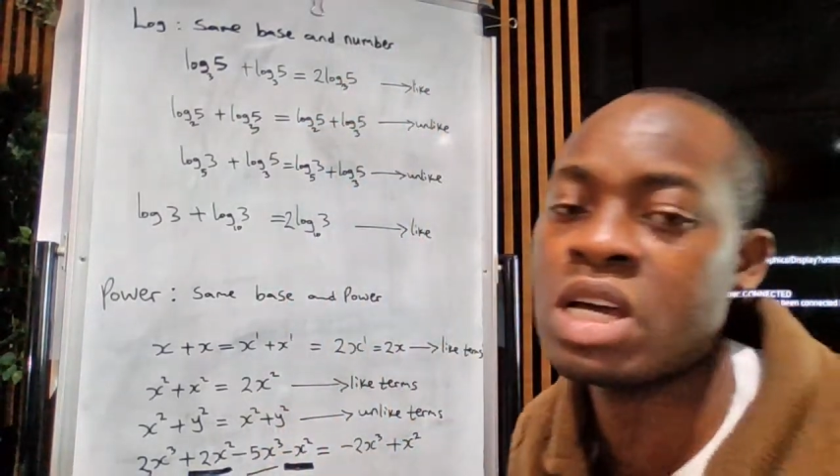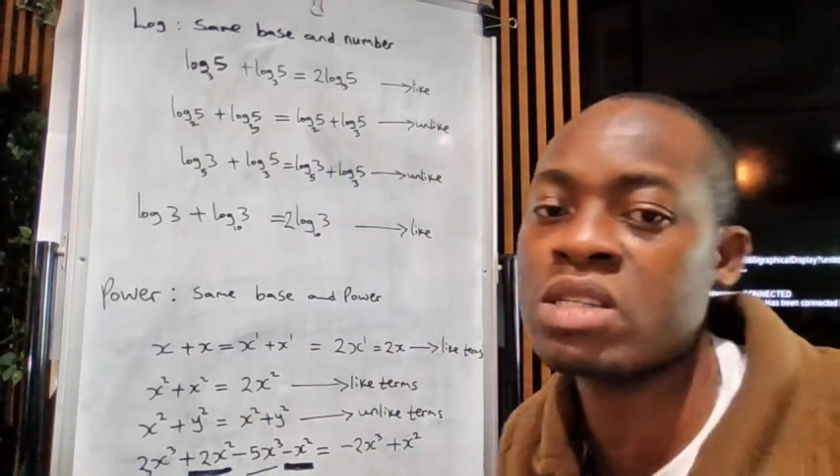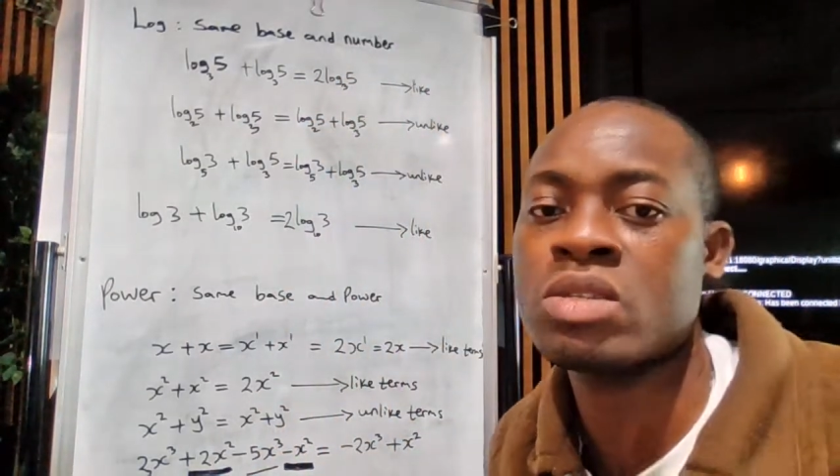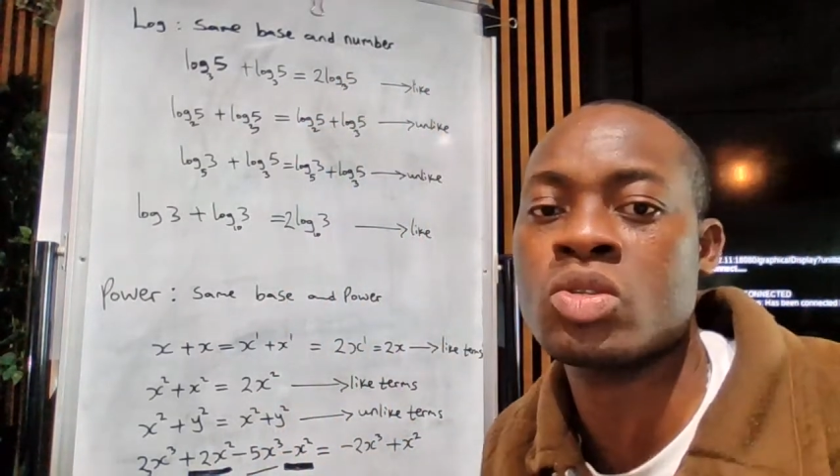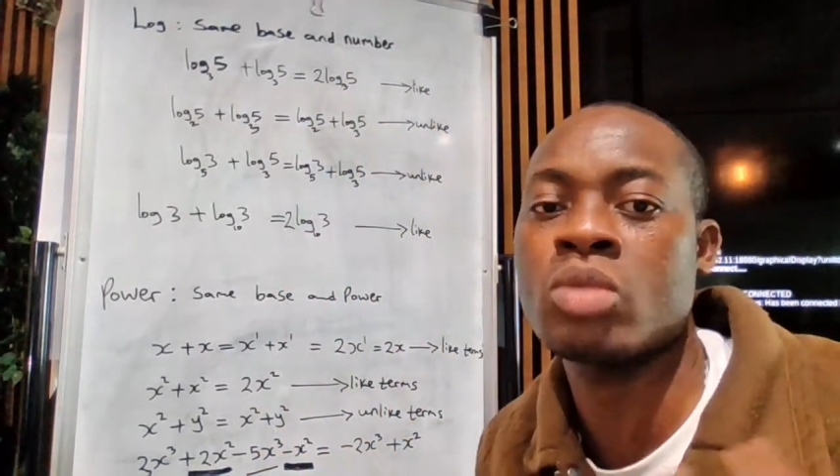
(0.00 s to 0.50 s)

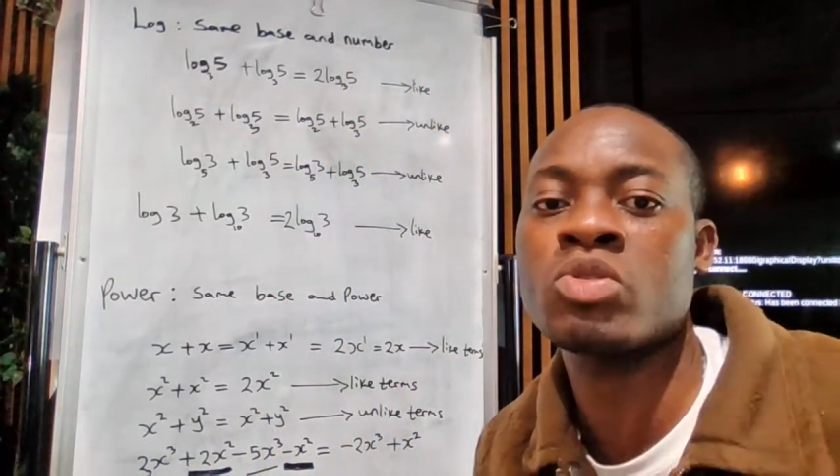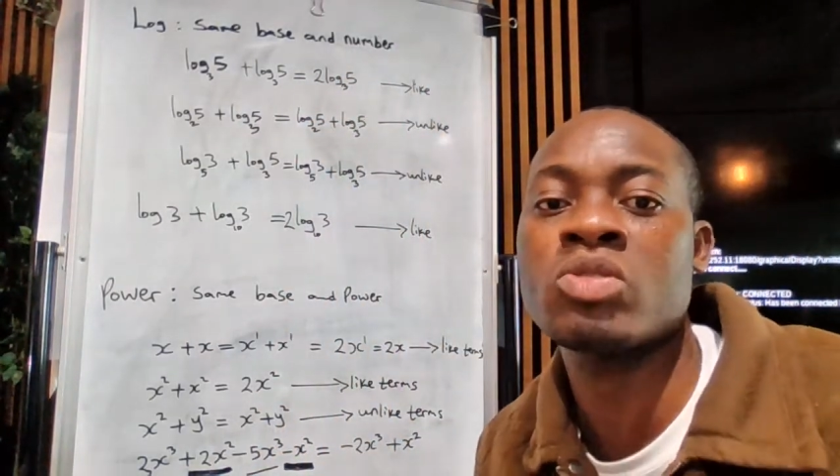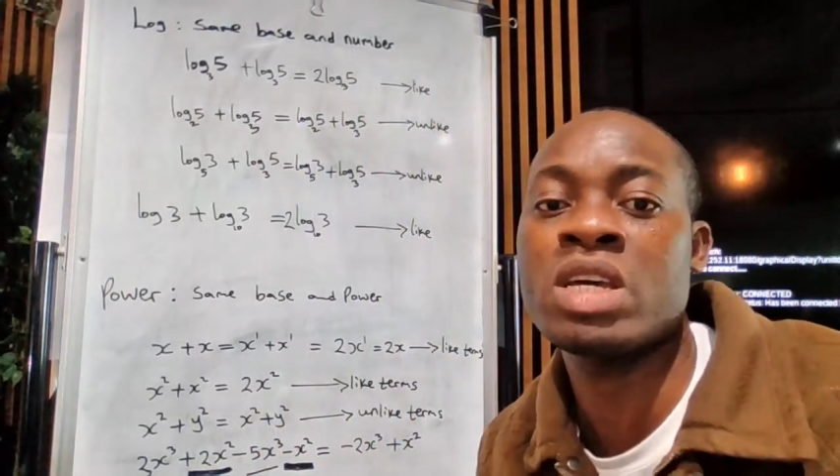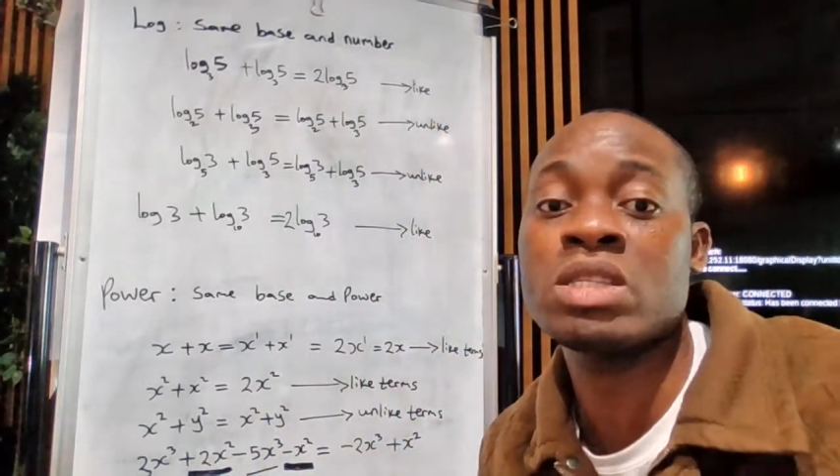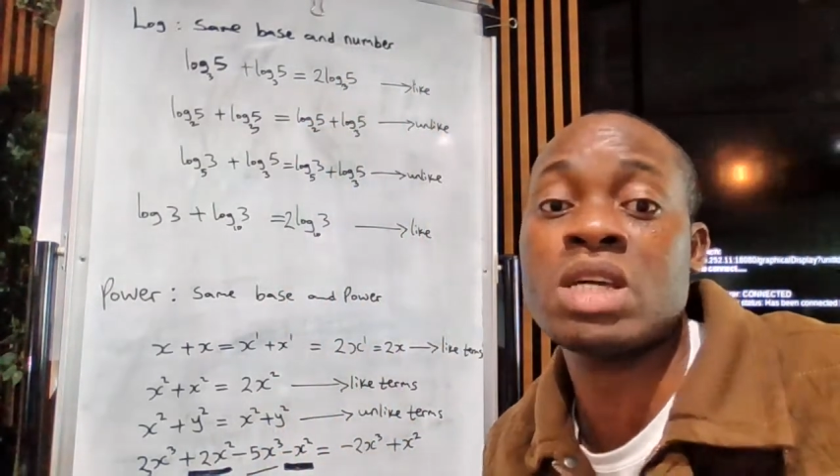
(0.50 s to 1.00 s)
that some
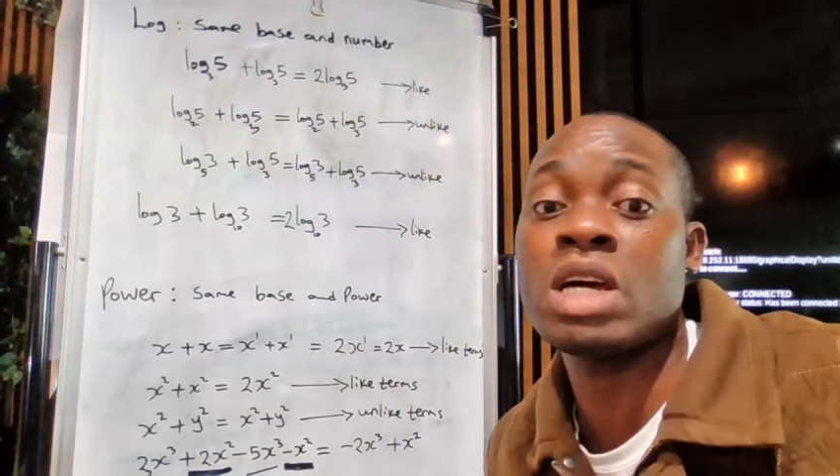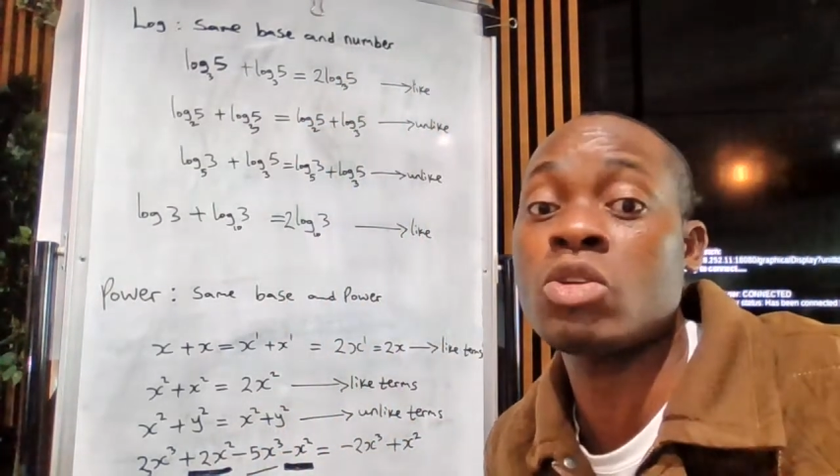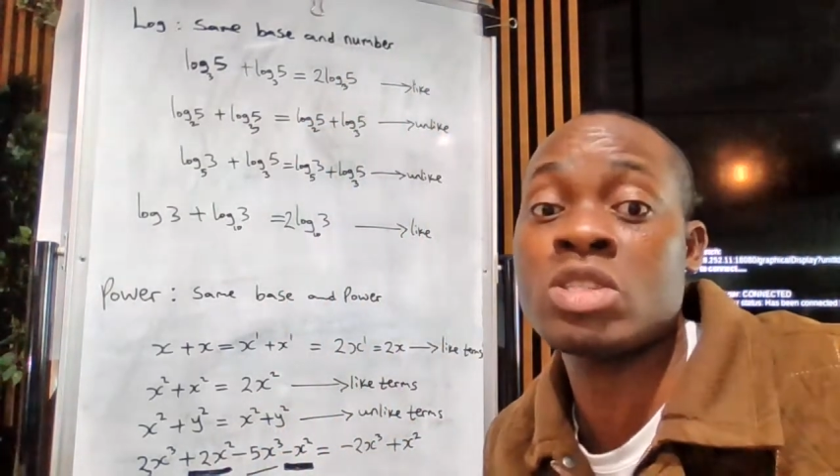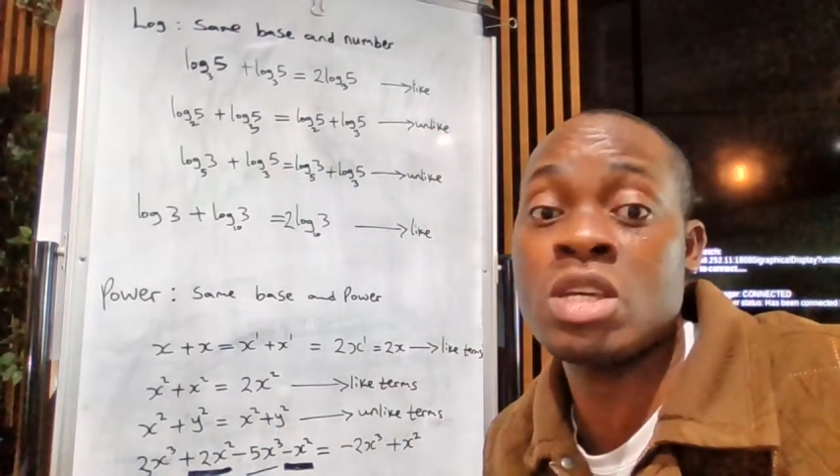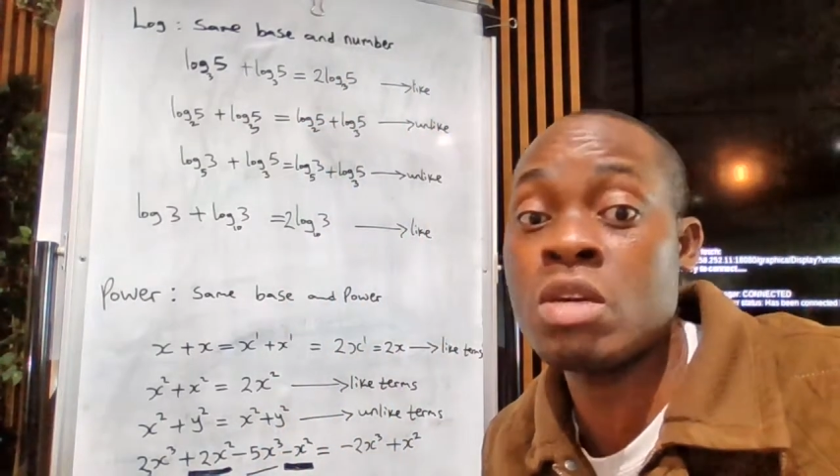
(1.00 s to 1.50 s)
students cannot